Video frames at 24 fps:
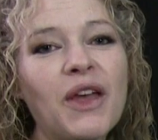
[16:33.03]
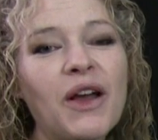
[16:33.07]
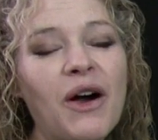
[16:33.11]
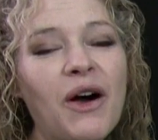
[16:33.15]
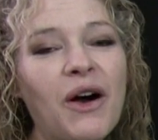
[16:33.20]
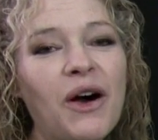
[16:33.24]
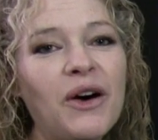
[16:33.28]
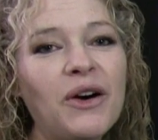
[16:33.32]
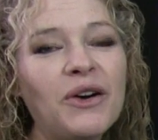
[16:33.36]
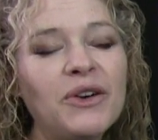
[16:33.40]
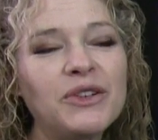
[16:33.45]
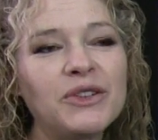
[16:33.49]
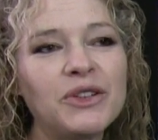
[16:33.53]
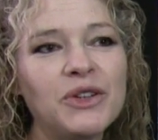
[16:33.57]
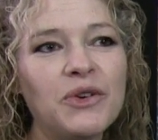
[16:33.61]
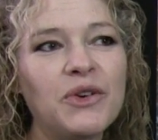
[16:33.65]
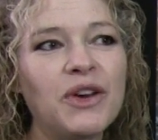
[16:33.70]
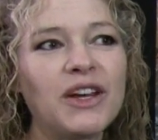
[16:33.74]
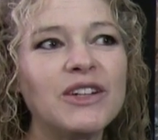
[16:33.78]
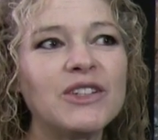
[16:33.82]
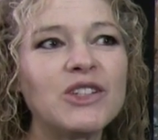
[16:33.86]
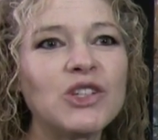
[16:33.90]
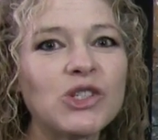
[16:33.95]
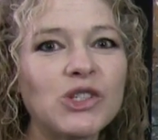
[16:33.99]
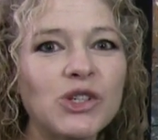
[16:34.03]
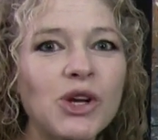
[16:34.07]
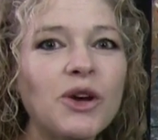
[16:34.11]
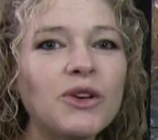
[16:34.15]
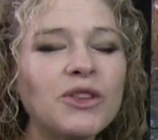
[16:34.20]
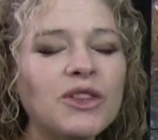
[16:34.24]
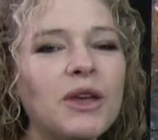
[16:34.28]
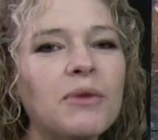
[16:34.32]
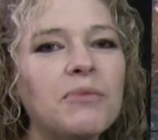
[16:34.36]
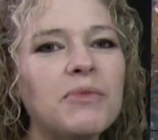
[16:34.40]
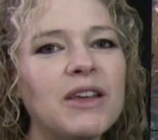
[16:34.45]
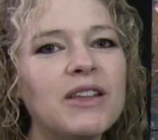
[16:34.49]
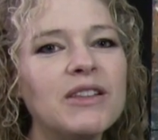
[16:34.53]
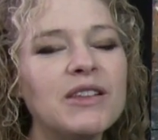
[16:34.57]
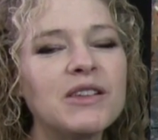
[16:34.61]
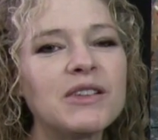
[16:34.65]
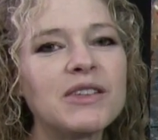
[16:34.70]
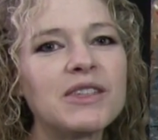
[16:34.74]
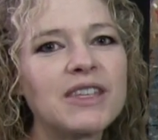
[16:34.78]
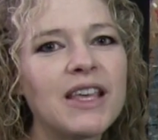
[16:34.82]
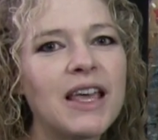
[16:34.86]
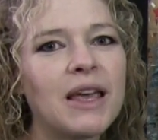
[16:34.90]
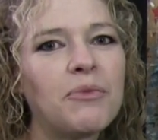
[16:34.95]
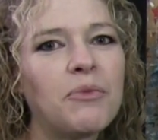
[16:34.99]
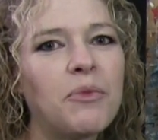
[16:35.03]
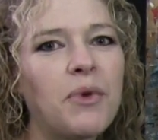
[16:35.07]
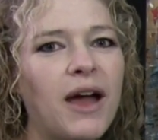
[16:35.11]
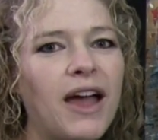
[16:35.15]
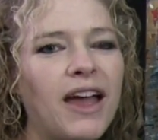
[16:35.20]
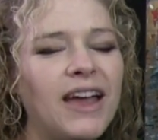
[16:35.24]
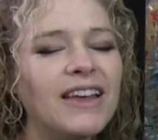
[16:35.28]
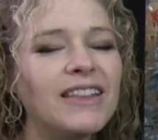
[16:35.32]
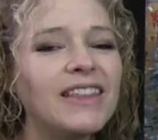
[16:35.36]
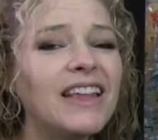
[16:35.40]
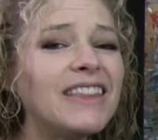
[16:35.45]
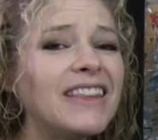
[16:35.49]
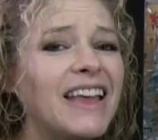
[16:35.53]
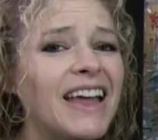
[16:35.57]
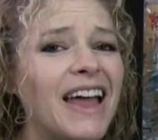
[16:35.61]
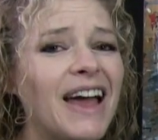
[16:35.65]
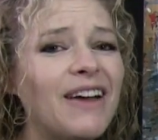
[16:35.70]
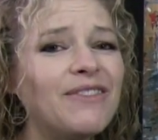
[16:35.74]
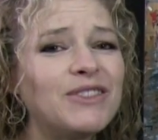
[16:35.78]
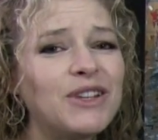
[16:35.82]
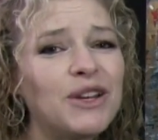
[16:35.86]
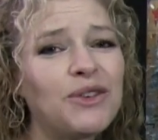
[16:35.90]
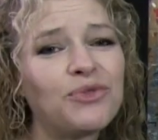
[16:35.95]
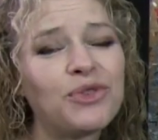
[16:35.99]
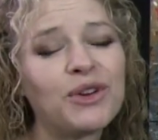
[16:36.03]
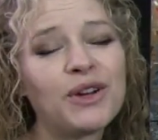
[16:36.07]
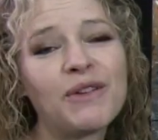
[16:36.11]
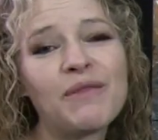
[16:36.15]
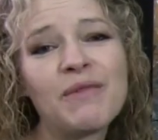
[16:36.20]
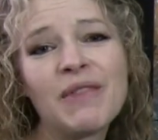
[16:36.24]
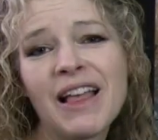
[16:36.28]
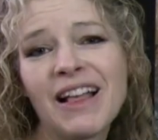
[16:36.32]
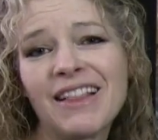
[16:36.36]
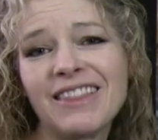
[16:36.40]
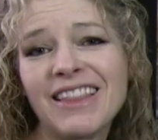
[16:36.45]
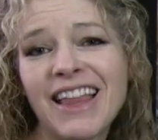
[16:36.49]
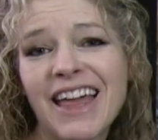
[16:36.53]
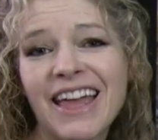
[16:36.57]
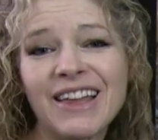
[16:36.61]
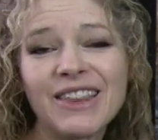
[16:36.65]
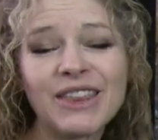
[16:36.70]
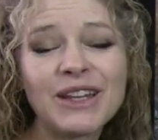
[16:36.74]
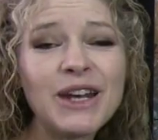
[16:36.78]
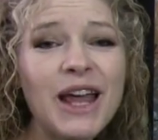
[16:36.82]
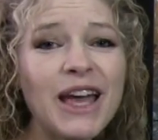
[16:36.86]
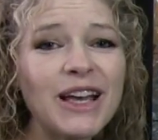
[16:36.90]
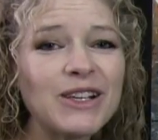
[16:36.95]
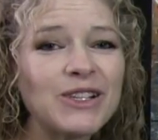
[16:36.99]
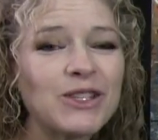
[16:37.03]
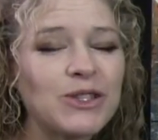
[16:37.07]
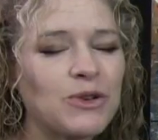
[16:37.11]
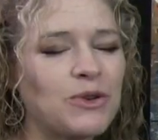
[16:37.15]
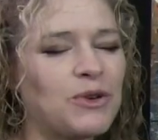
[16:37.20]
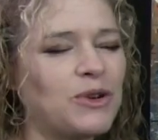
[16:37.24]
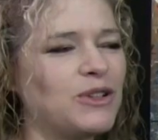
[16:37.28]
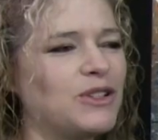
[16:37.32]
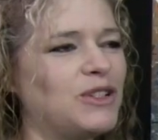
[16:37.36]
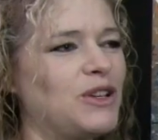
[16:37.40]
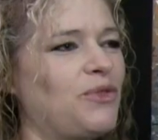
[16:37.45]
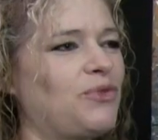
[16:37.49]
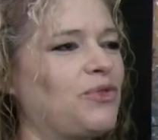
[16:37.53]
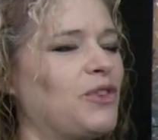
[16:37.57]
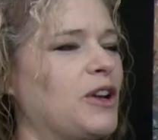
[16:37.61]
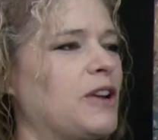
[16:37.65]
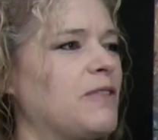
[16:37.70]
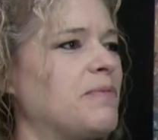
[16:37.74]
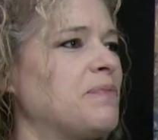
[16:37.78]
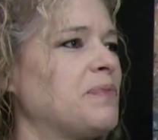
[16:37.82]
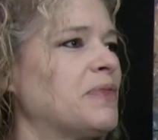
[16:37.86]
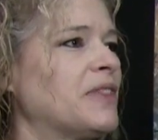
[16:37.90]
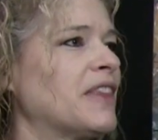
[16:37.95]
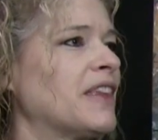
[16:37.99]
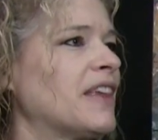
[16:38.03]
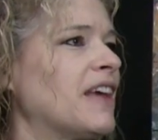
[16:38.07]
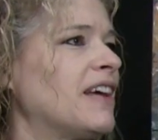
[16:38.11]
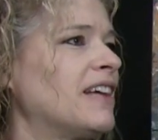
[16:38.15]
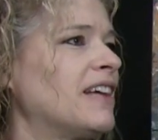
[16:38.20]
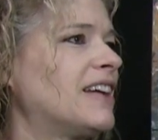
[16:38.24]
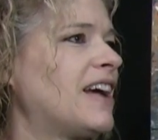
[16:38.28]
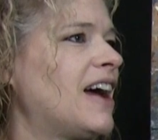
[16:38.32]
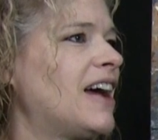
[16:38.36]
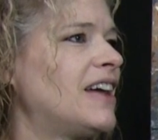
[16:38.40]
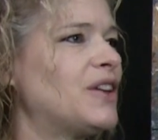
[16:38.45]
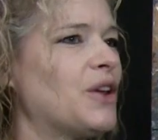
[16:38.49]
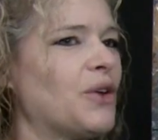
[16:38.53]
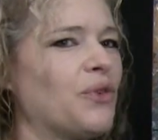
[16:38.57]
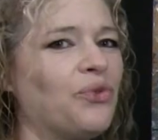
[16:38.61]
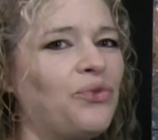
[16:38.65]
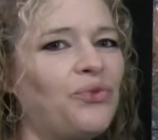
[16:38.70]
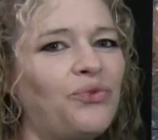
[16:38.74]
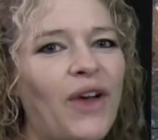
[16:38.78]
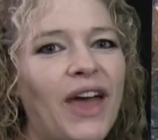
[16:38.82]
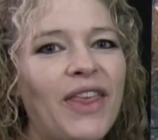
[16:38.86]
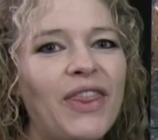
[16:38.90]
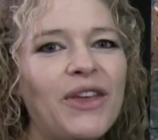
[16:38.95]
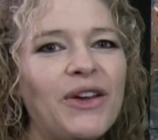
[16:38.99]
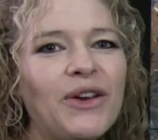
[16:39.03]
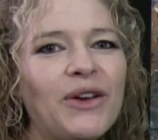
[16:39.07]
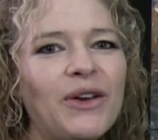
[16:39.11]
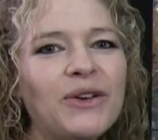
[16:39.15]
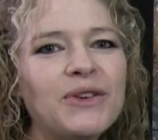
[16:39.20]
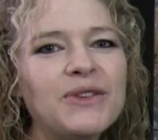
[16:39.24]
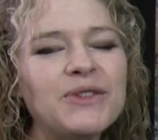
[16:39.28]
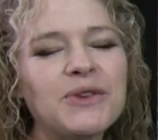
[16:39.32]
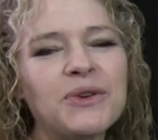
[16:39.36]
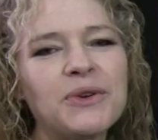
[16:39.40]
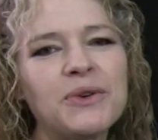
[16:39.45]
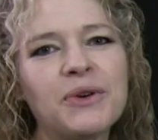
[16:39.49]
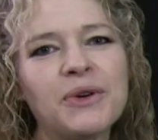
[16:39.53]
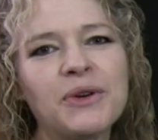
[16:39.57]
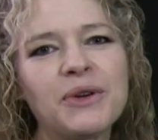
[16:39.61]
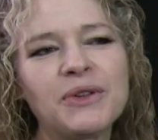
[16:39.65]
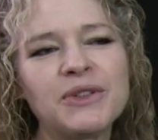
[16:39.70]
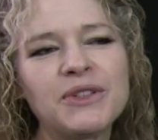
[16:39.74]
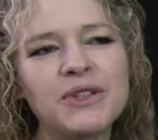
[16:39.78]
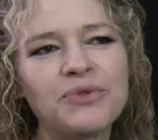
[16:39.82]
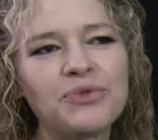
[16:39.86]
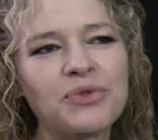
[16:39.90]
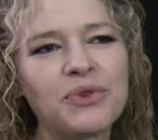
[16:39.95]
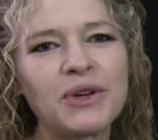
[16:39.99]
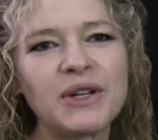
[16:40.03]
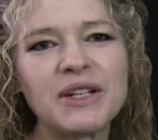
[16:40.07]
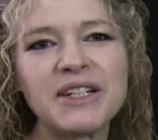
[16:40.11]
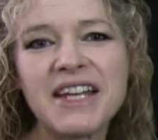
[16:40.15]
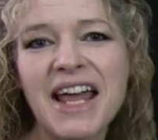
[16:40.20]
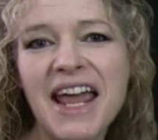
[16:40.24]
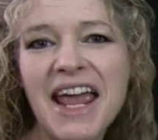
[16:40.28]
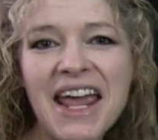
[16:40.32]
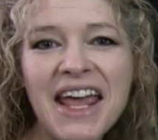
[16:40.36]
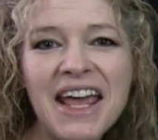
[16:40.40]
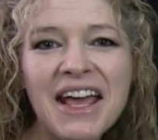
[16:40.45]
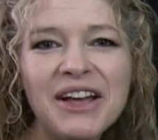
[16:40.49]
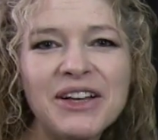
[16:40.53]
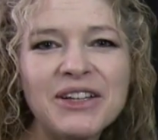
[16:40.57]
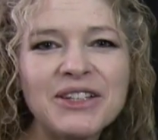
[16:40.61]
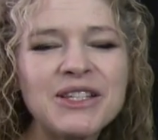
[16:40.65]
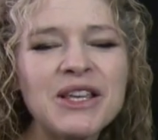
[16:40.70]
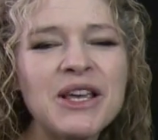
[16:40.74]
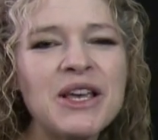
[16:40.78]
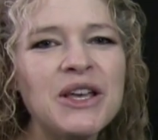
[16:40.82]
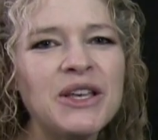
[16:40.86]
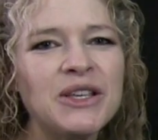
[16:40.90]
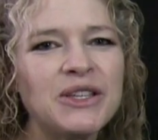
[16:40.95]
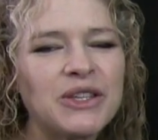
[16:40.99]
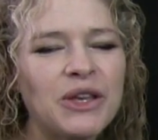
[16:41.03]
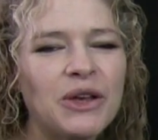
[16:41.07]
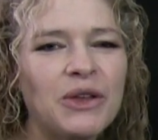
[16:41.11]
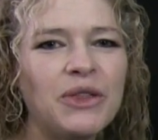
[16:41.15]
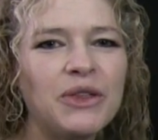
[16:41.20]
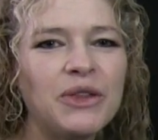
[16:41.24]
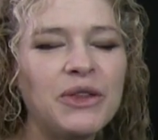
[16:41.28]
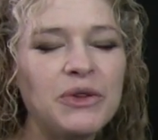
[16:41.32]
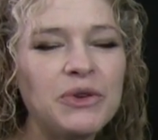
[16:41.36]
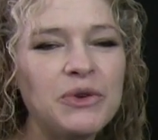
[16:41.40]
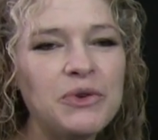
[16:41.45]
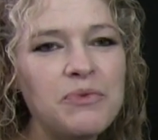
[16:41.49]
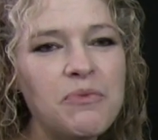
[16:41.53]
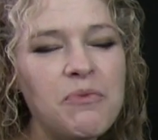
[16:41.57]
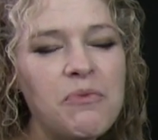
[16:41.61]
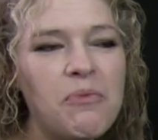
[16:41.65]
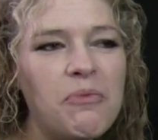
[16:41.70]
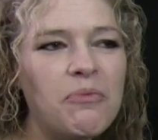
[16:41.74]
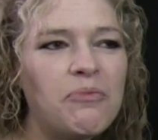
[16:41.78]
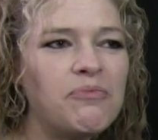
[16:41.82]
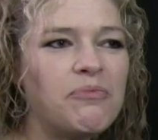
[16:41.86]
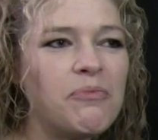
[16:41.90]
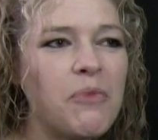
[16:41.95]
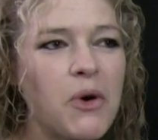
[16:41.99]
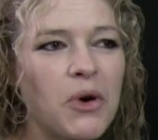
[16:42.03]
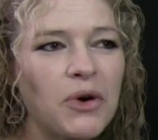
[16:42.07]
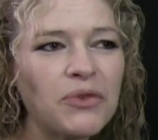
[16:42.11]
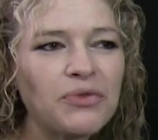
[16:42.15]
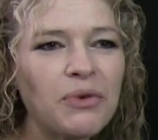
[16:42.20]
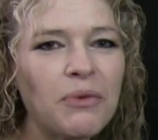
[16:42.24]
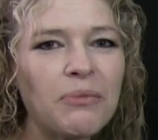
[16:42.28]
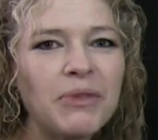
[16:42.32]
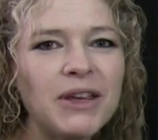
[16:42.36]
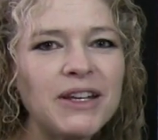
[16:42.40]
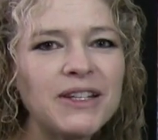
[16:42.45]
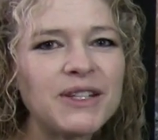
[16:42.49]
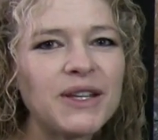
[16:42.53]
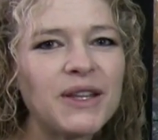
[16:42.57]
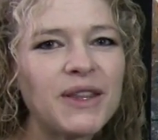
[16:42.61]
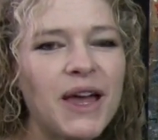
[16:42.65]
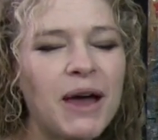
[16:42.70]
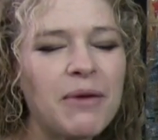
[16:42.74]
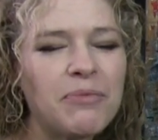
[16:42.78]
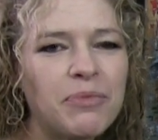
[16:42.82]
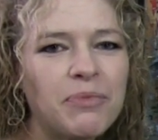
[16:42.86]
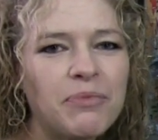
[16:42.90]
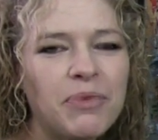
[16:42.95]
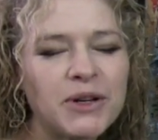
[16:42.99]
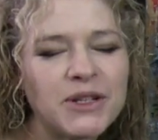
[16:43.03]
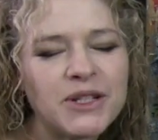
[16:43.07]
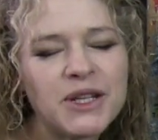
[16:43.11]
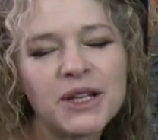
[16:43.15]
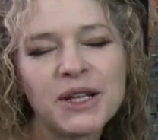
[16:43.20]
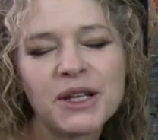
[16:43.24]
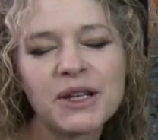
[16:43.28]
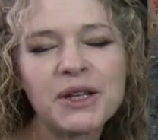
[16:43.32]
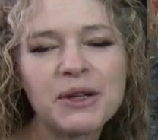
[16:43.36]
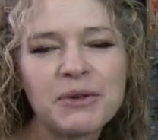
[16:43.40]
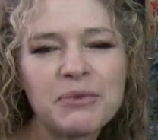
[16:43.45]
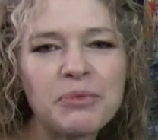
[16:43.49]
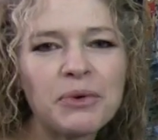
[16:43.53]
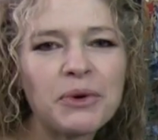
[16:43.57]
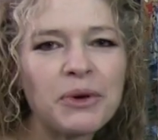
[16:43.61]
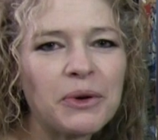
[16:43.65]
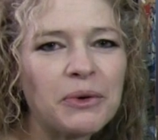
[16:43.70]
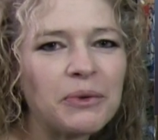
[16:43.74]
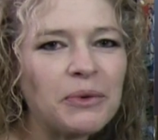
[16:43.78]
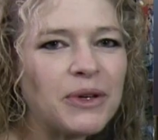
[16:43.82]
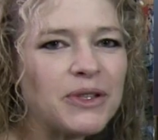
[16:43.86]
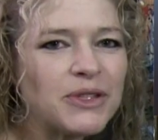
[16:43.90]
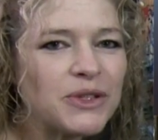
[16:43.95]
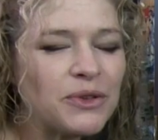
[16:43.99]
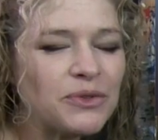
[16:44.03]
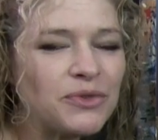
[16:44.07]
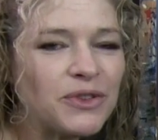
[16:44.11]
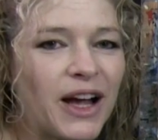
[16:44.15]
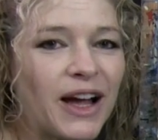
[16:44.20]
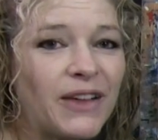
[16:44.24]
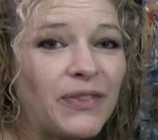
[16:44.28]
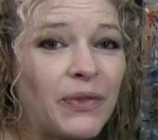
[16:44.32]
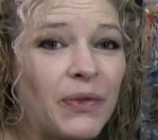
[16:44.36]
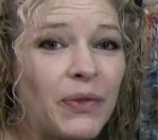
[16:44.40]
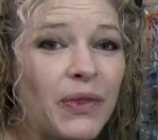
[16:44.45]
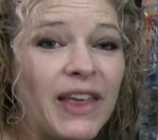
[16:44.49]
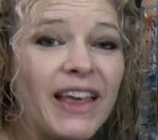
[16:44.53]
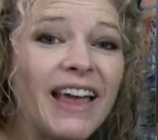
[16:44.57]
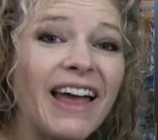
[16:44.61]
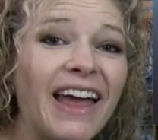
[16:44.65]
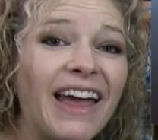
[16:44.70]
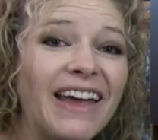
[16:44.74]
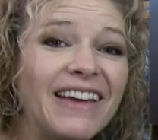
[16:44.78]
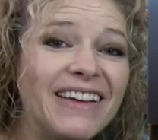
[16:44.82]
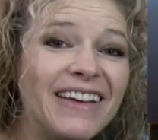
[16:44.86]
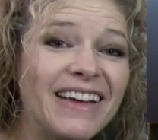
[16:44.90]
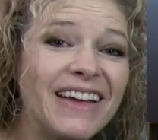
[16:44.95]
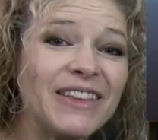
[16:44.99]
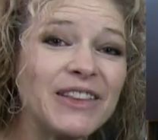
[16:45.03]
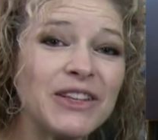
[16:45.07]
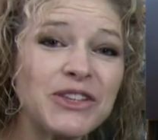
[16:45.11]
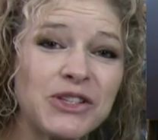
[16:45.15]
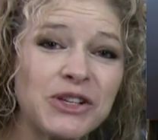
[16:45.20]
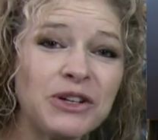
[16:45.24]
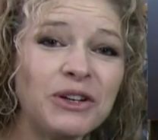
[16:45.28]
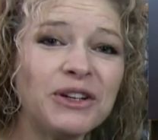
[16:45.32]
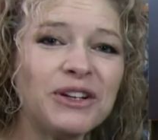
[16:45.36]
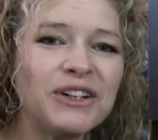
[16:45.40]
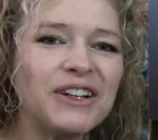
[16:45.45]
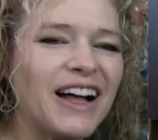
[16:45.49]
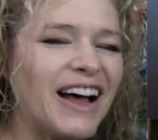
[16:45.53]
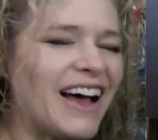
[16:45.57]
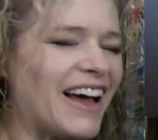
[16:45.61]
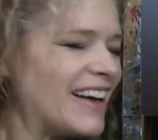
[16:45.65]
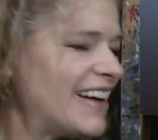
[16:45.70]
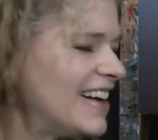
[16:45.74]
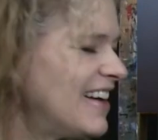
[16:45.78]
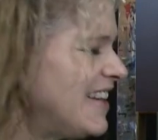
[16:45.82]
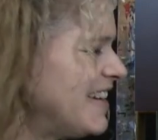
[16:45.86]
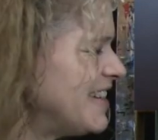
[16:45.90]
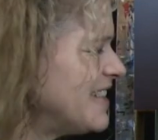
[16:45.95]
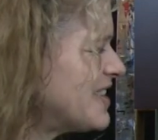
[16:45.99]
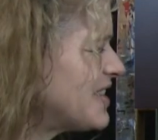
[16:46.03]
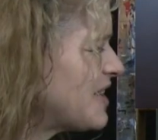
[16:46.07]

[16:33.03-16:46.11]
They all, you can start them in the same way, and then they have different length necks or different kind of feathers or different tails, so that you morph them into that particular bird once you've got the egg and the circle on.